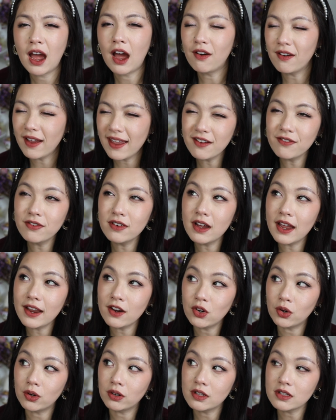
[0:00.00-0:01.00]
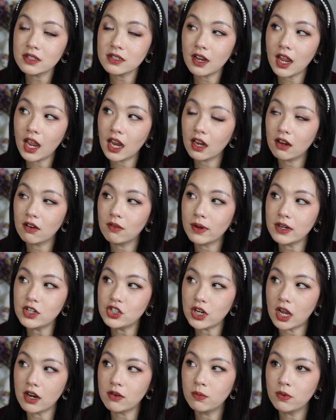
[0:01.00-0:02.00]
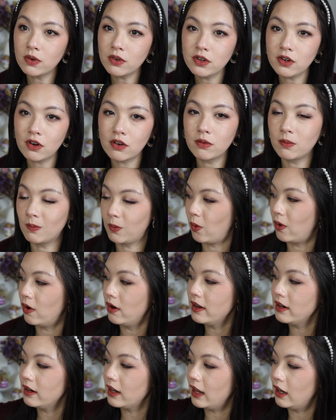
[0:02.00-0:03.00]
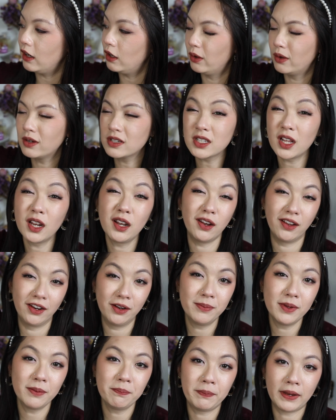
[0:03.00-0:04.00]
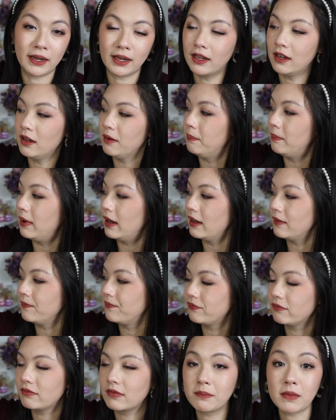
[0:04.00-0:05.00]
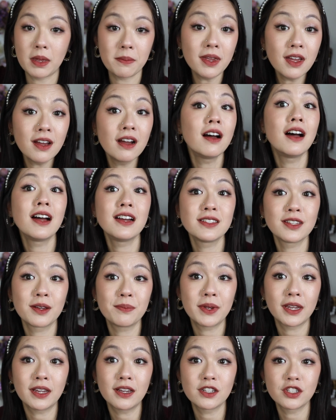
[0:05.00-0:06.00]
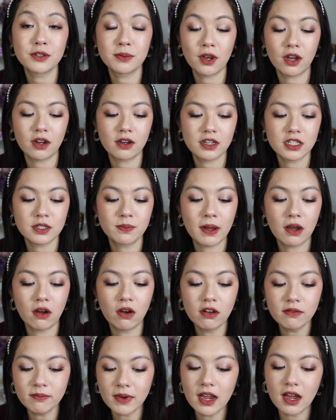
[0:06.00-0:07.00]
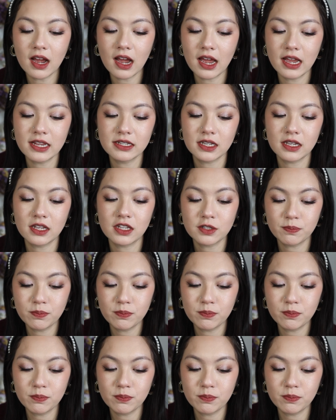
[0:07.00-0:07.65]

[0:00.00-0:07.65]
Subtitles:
However, I noticed like when Jang Won-young wore it, it looks a little bit bigger, but maybe her eyes are bigger to be honest, but on my eyes it's